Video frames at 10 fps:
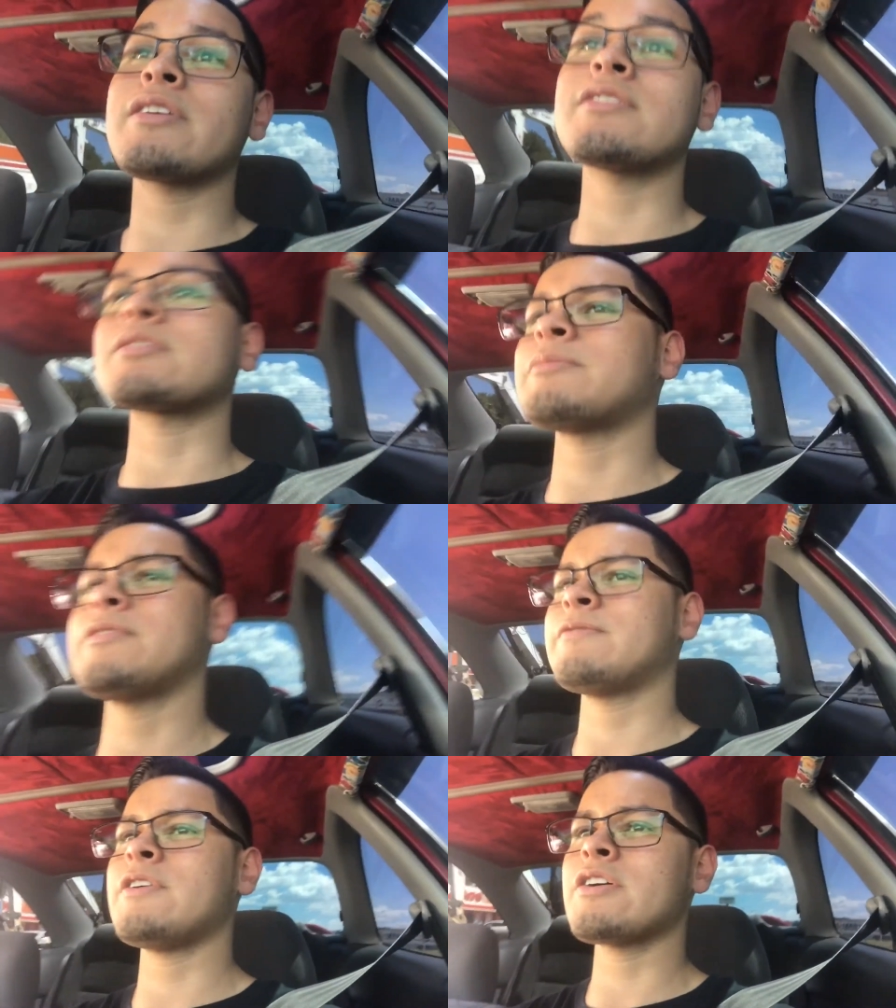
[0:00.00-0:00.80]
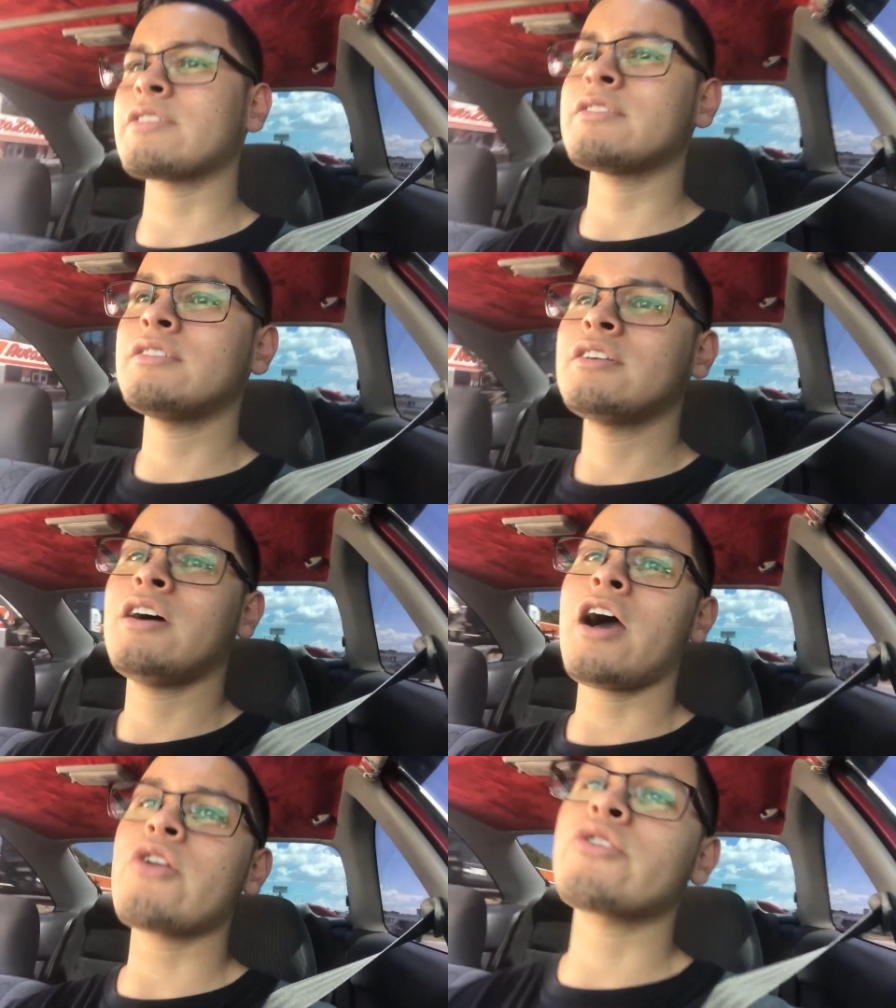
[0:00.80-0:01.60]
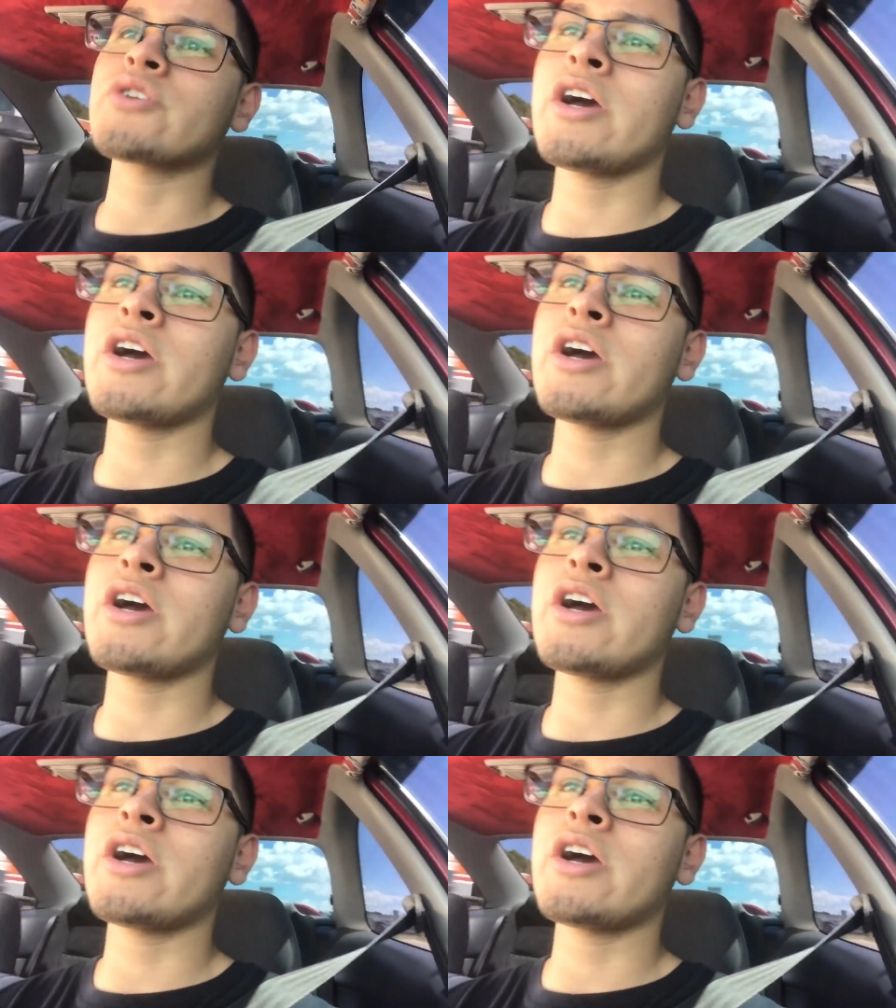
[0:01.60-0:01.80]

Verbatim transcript: Cause I mean, fuck, I don't,